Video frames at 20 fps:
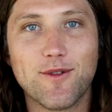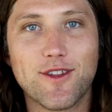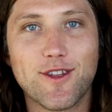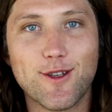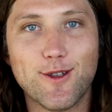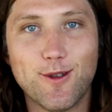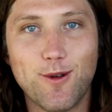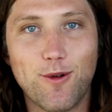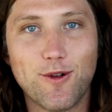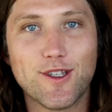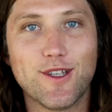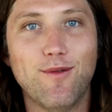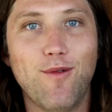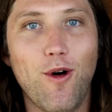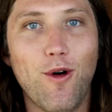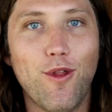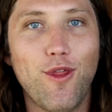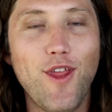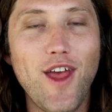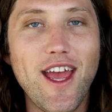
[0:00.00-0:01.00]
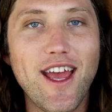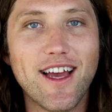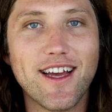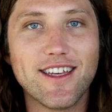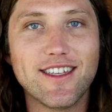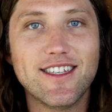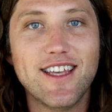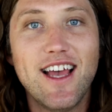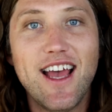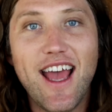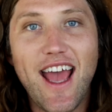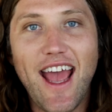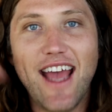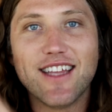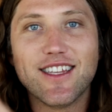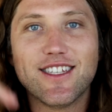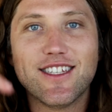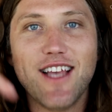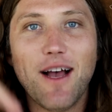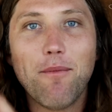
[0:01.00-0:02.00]
with the source of all things,
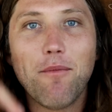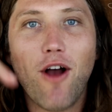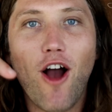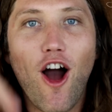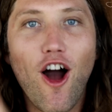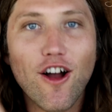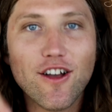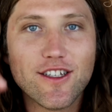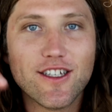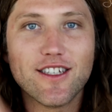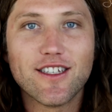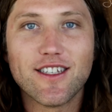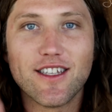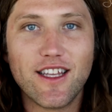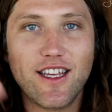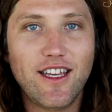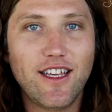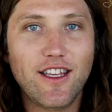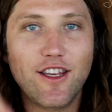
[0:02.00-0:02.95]
and subconsciously